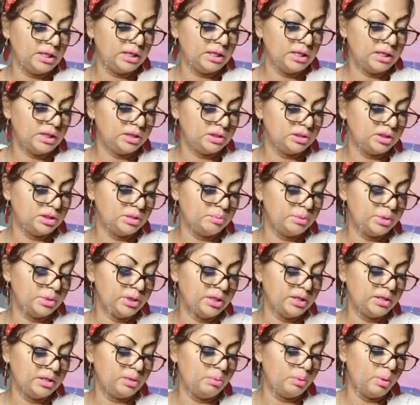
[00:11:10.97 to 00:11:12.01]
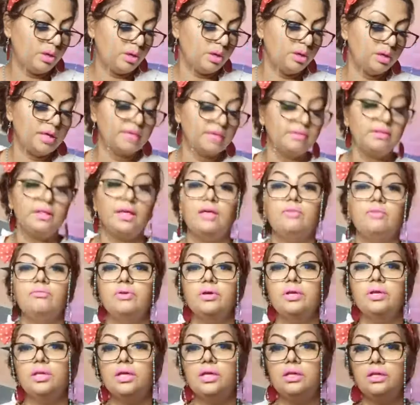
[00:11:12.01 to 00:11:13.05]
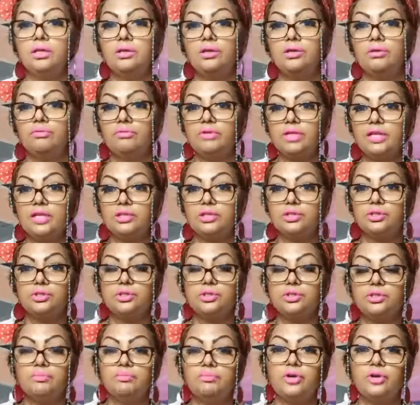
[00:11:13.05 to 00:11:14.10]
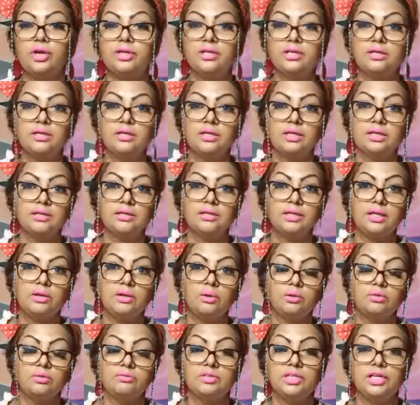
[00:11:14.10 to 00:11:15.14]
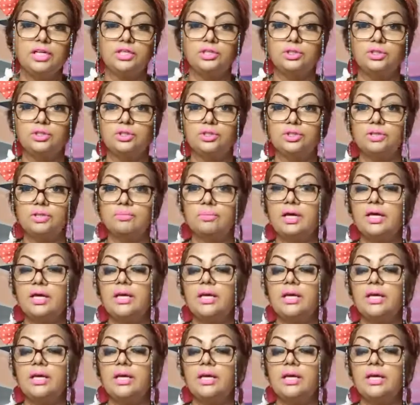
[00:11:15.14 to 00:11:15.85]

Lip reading: Yes, you're putting in the work and the effort in the new relationship rather in the old relationship.